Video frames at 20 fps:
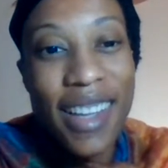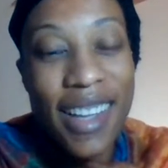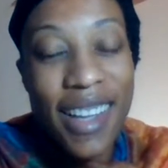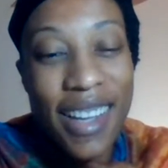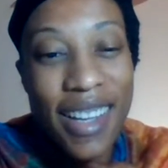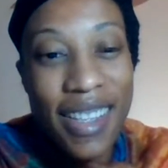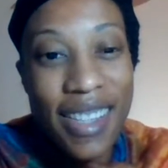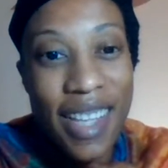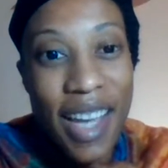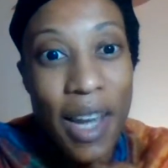
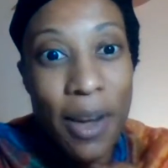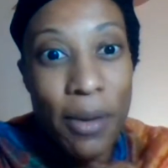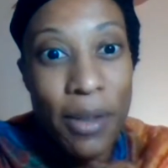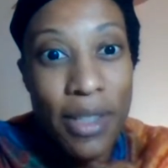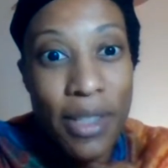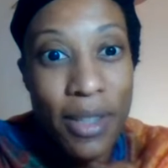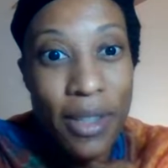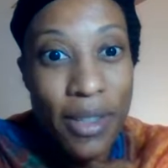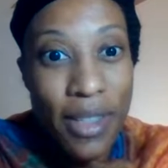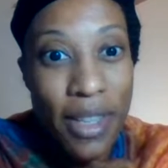Because I
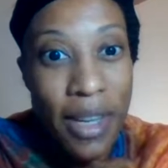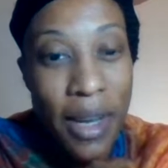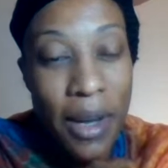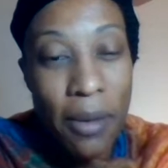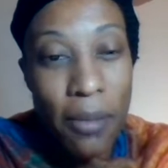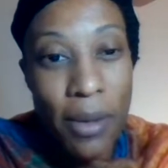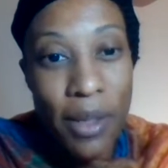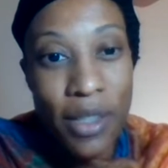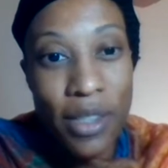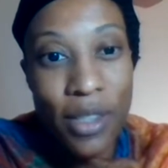was losing
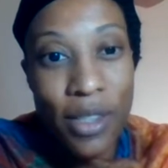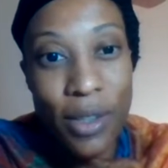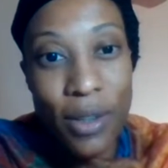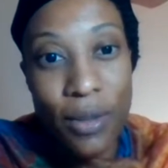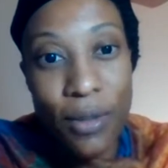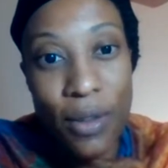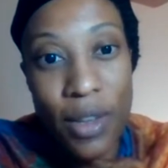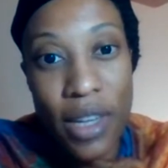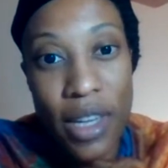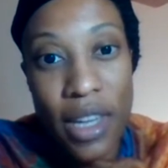a bunch
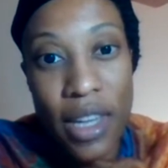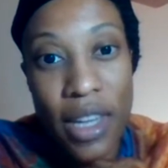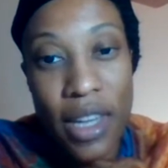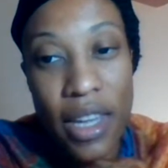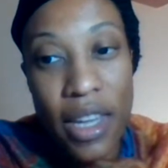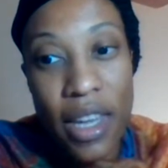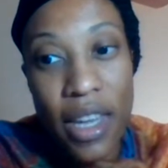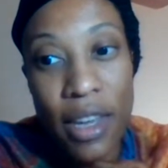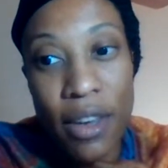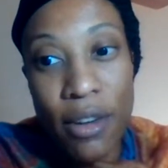of
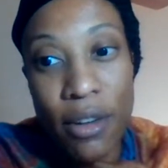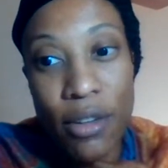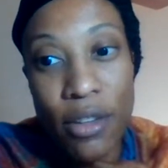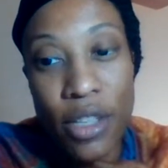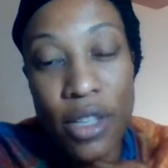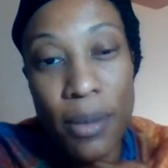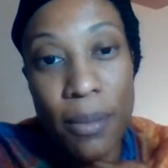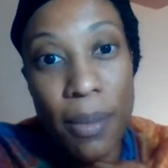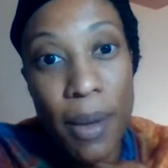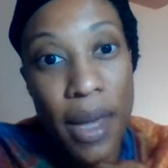
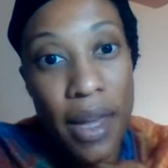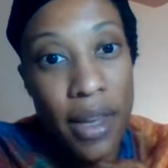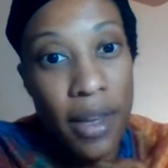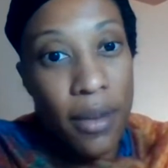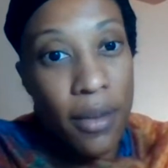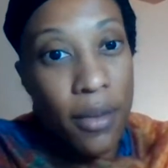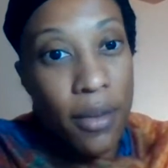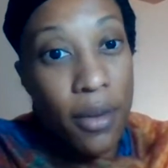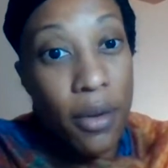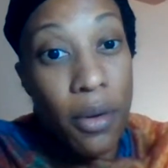energy
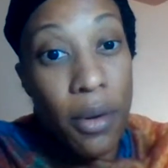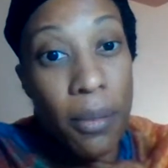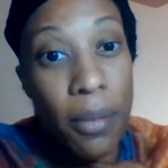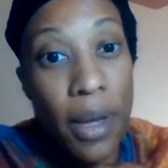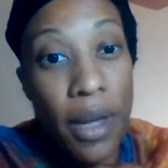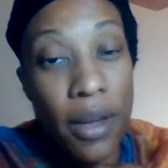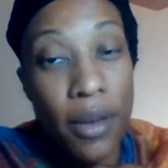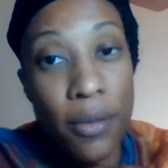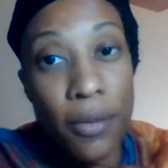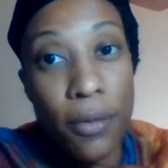going
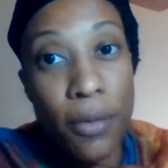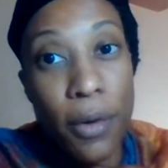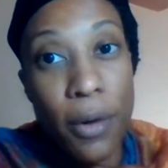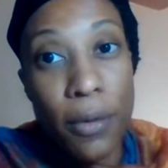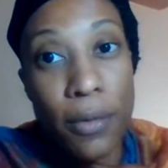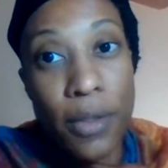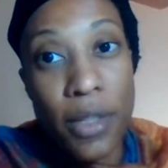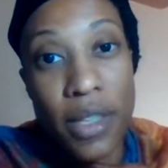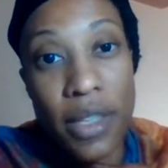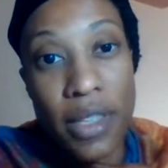back and
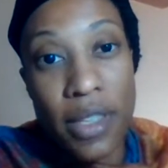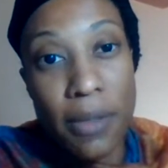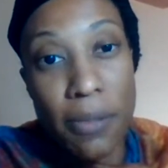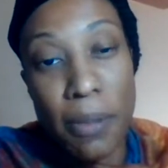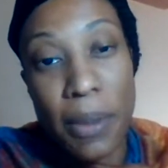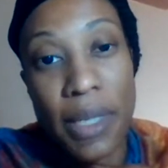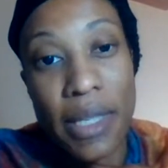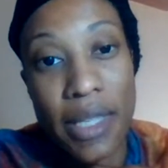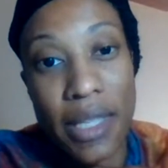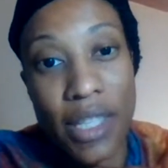forth to this
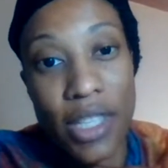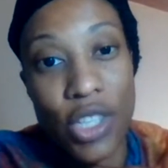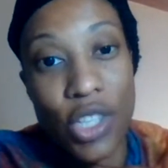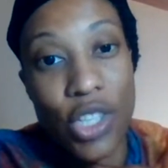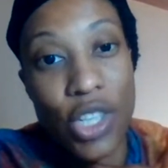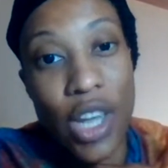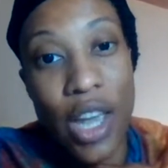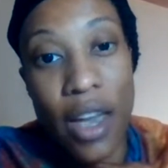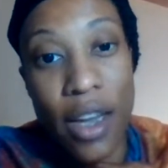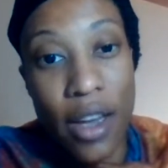business
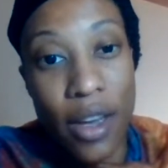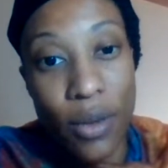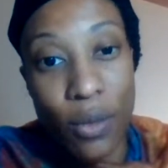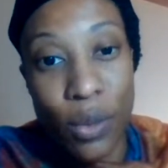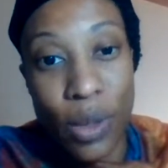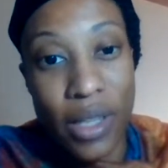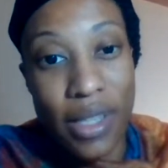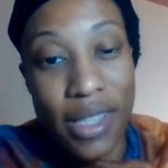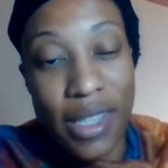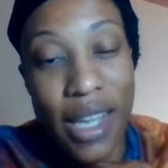chat on
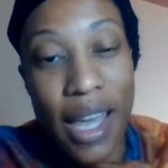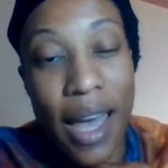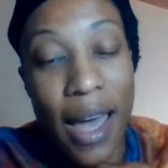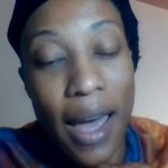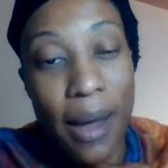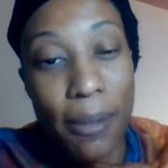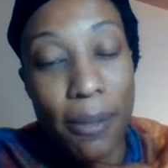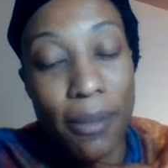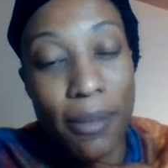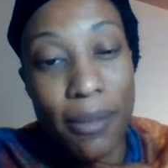
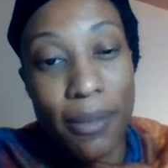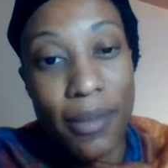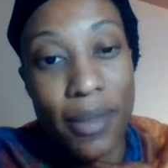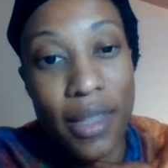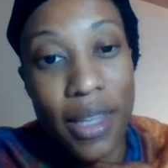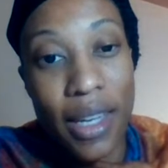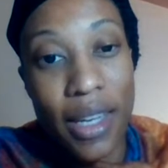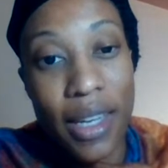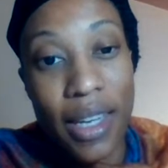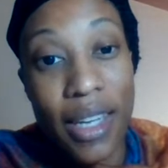WhatsApp,
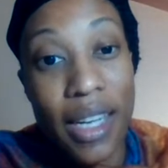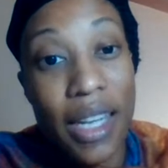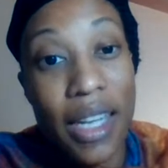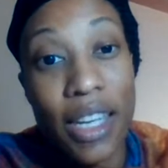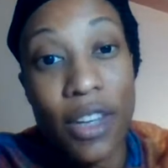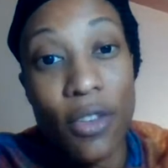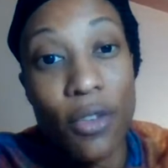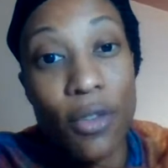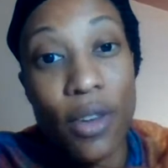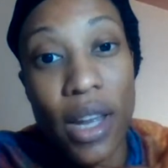and I
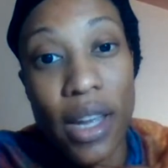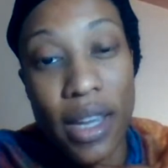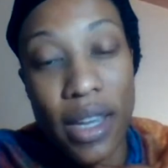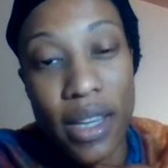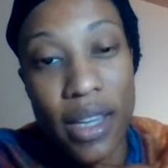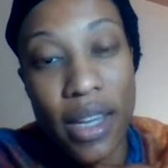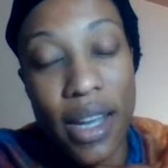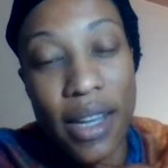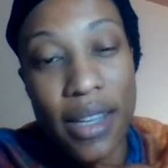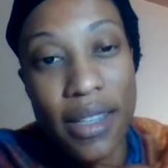didn't
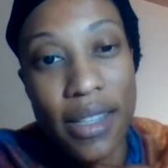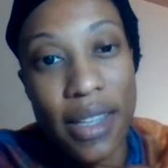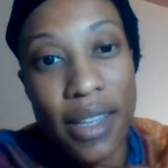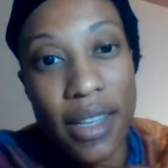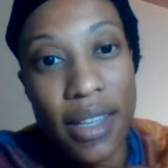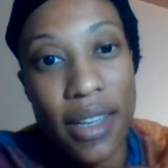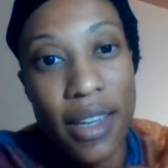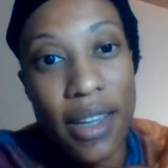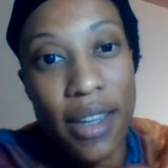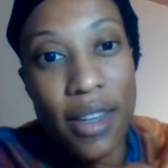recognize
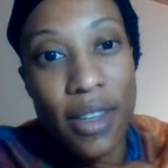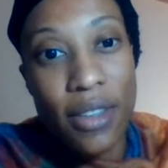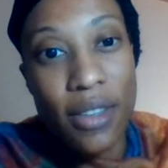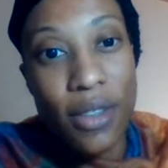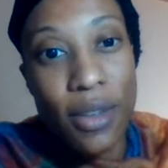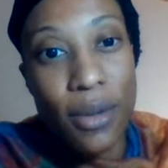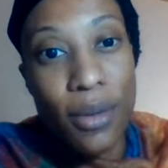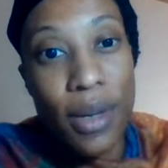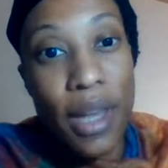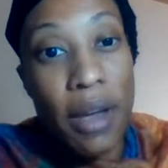it.
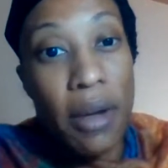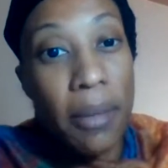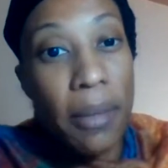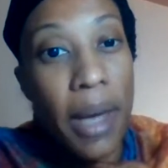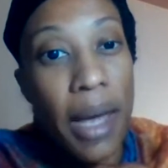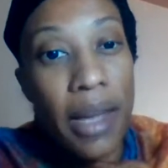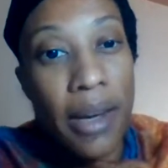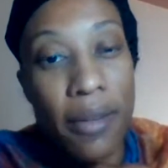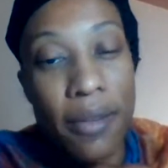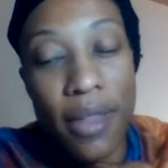So now I'm
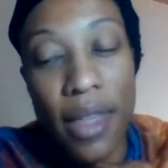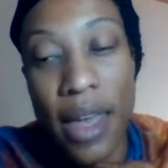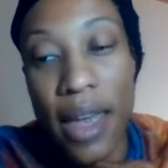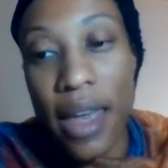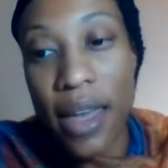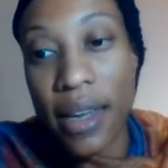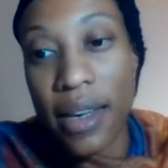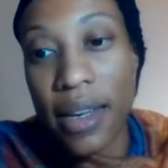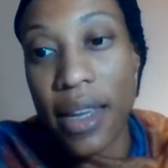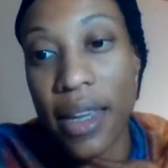out of
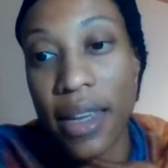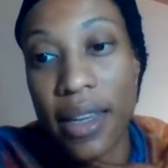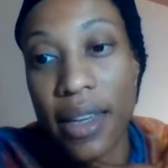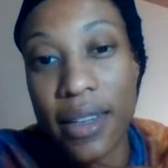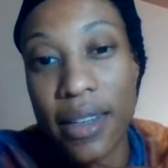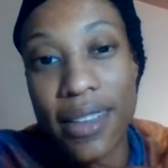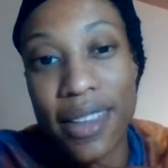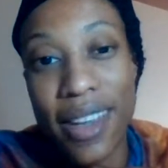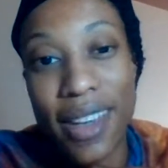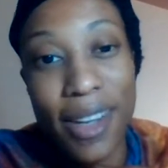that,
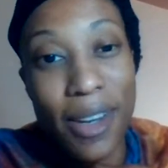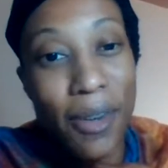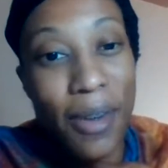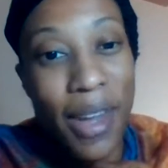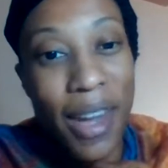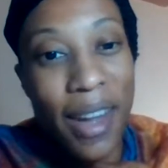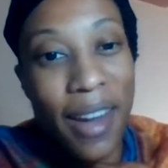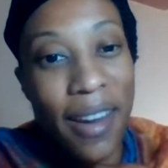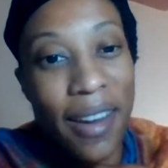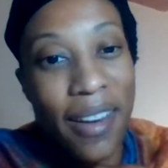and I don't
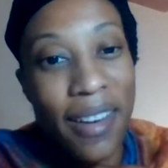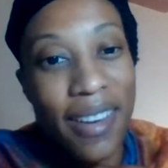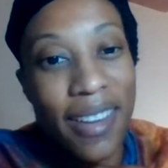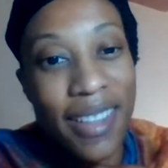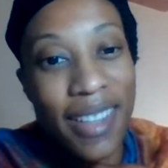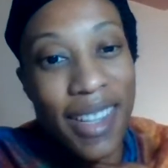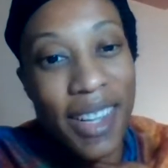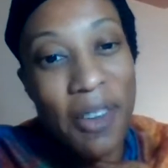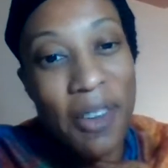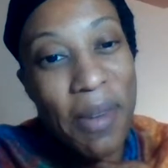care
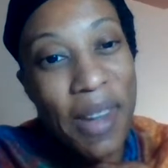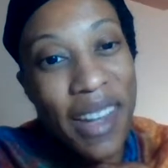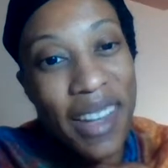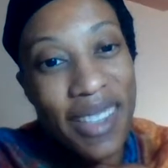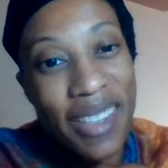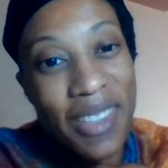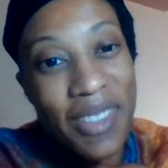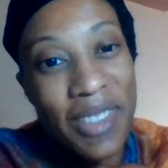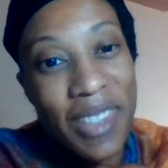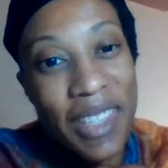to go
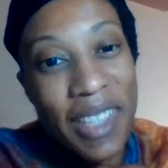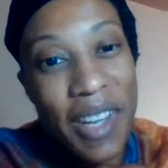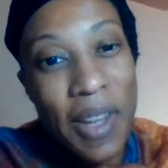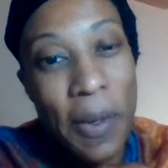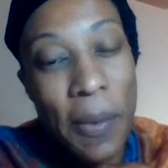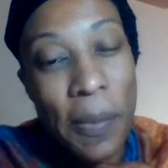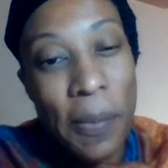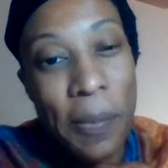back to it.